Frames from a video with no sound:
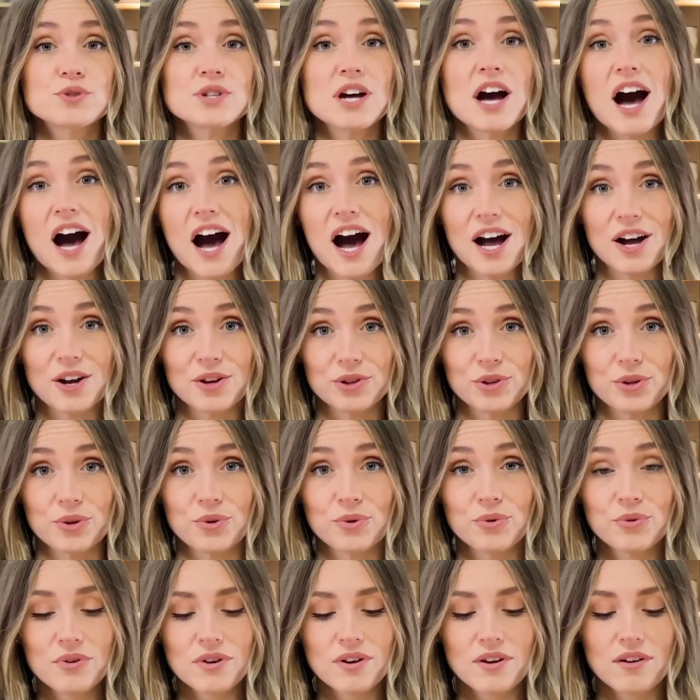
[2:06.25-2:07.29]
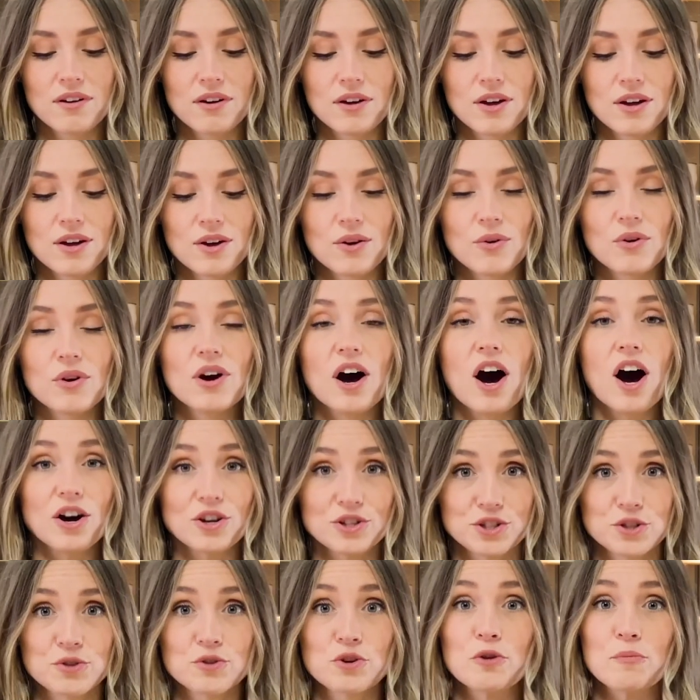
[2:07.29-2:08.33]
hot glue.
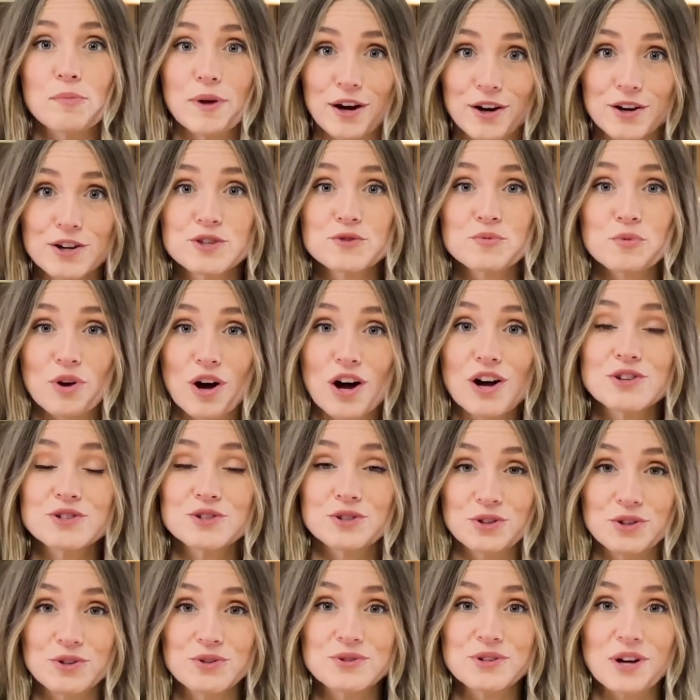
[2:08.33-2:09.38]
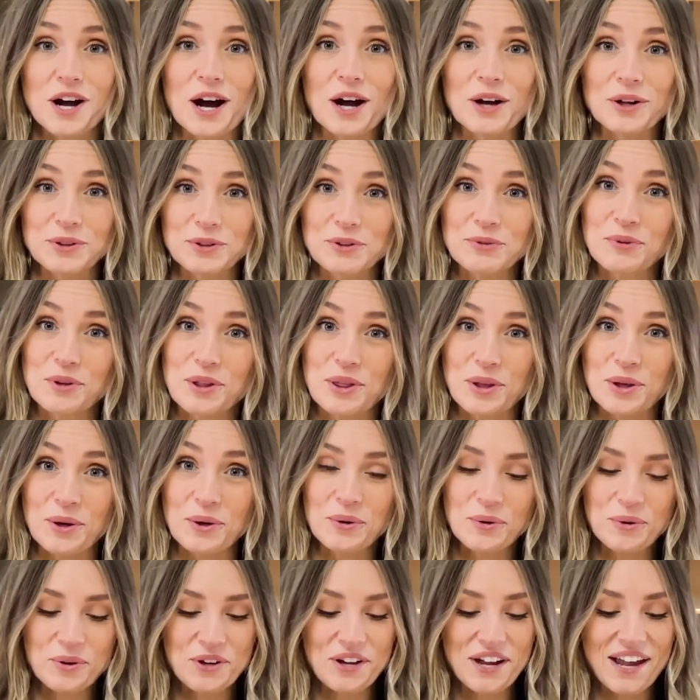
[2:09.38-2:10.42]
Also, your parents will also use hot glue with
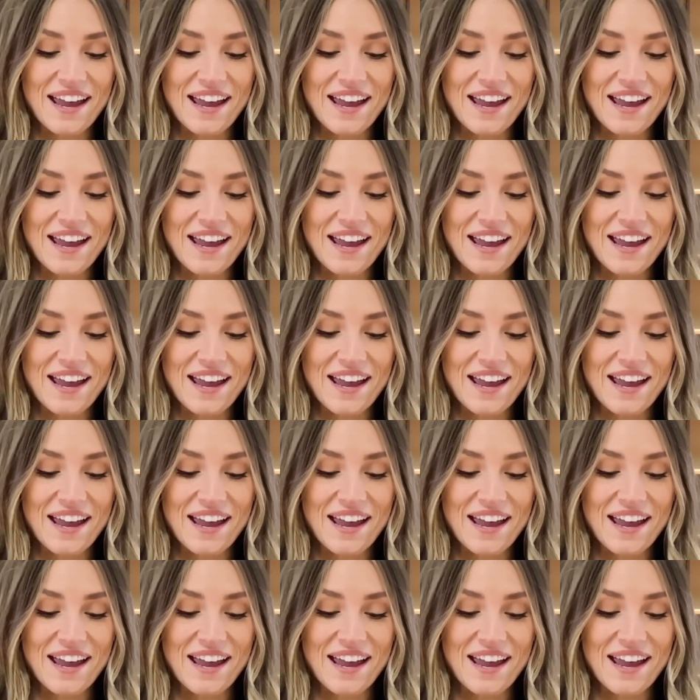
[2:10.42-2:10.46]
you.